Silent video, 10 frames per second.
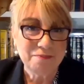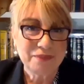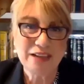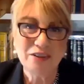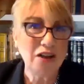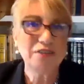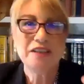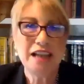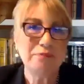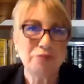And all the
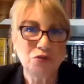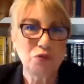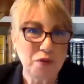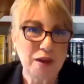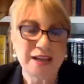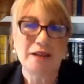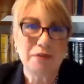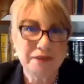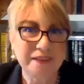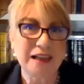neighbors would wake up,
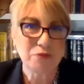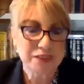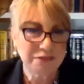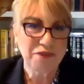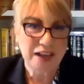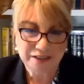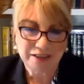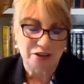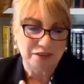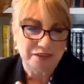and then they would defend
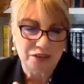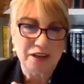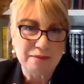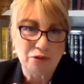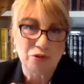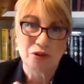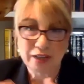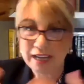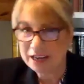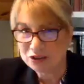their neighborhood or
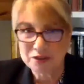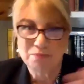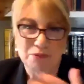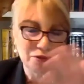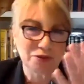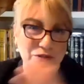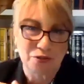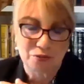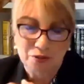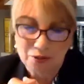catch the
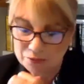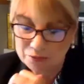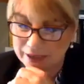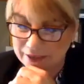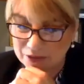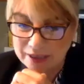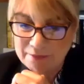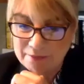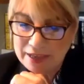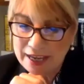burglar or whatever.
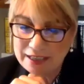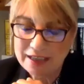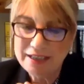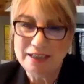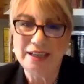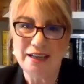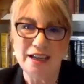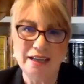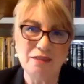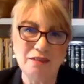And
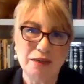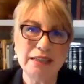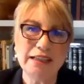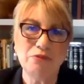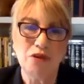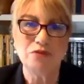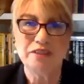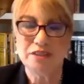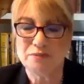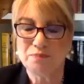I really wrote
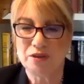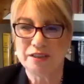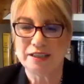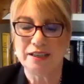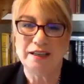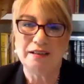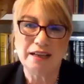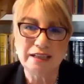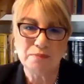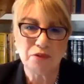this book a
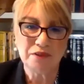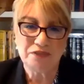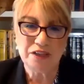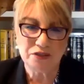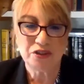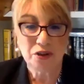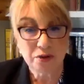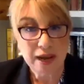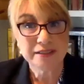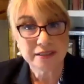number of years ago
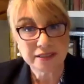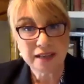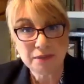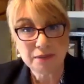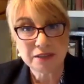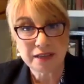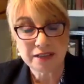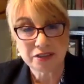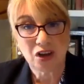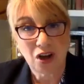as a summons,
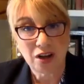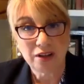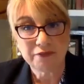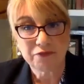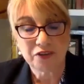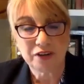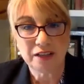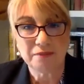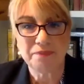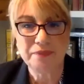as a calling for help.